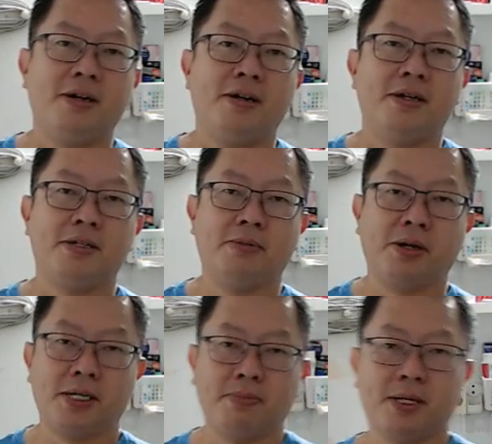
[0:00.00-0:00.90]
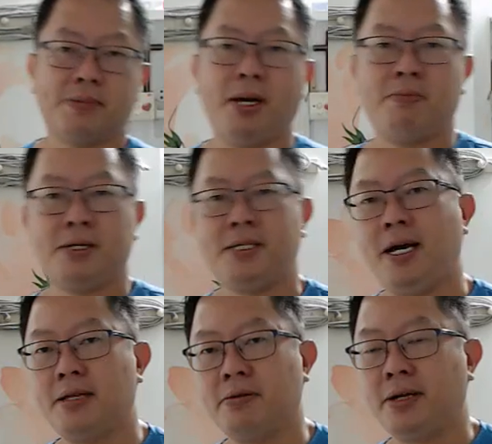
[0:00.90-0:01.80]
So because box B and box C
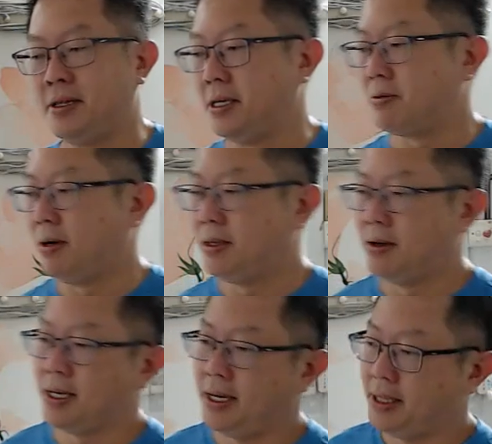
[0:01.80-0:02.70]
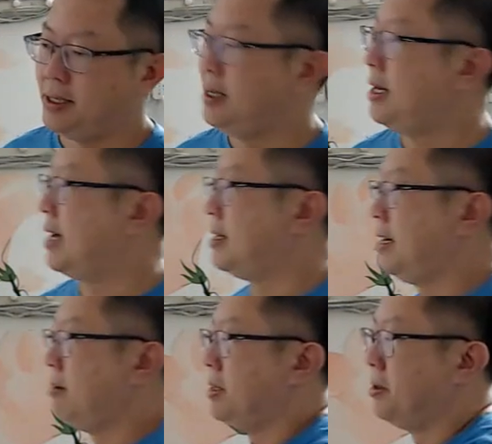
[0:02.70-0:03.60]
add together is 1080, and then
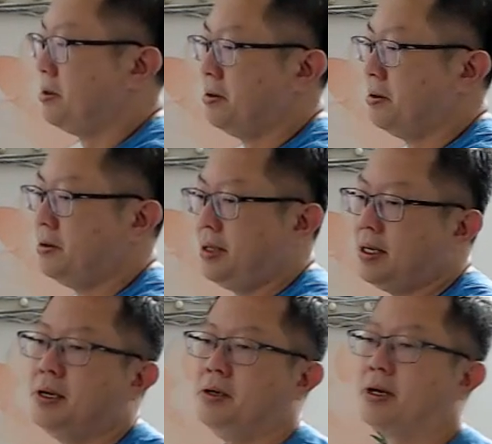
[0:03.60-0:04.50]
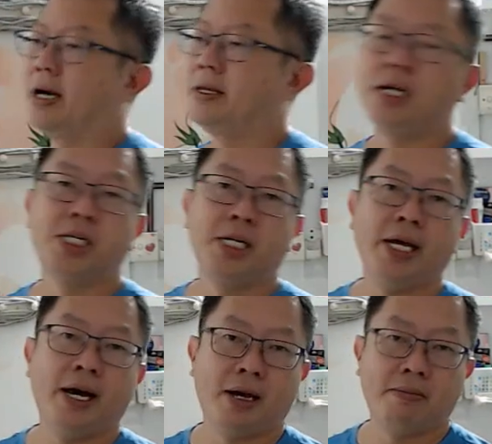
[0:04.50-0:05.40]
what you do next? You can actually
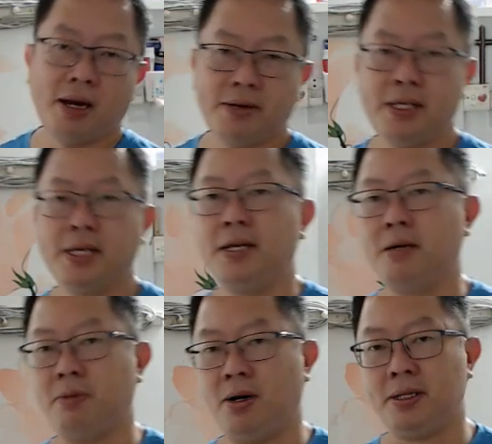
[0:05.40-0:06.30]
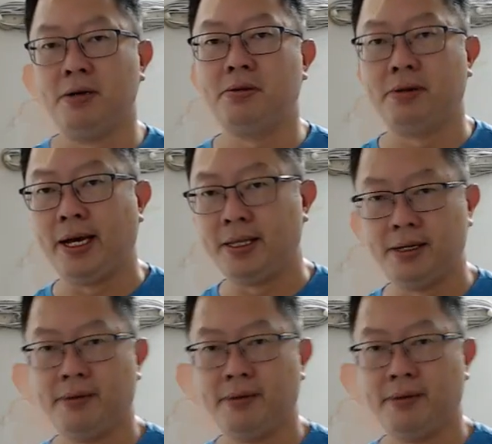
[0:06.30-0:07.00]
add up everything in the model together.